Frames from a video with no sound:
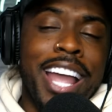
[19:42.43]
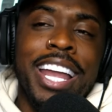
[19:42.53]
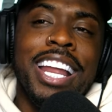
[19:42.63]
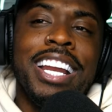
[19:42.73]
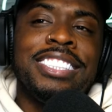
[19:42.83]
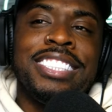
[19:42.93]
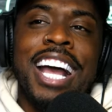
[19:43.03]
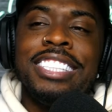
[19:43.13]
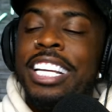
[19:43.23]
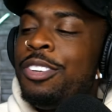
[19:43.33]
and, and it's
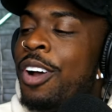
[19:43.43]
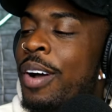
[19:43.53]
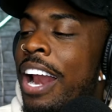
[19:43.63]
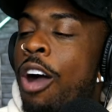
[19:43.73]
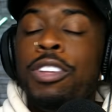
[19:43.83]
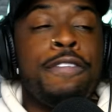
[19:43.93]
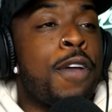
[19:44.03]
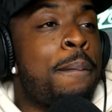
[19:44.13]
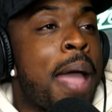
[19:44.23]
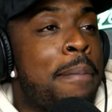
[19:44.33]
not, you know, and I only
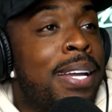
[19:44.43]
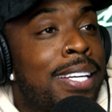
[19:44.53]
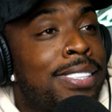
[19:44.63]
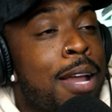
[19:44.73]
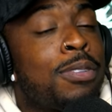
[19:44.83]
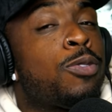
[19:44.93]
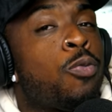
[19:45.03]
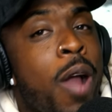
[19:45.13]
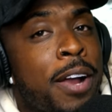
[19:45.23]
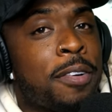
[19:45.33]
feel bad because it was
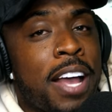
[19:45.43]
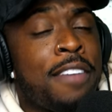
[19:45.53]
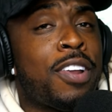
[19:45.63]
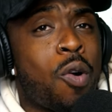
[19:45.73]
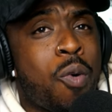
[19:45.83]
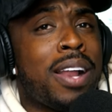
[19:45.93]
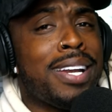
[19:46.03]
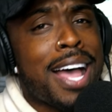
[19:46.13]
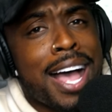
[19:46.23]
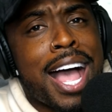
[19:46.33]
record of it
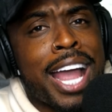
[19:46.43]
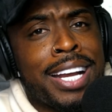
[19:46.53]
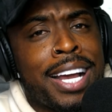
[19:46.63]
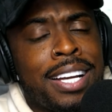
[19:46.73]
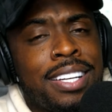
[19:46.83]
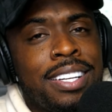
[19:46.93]
online.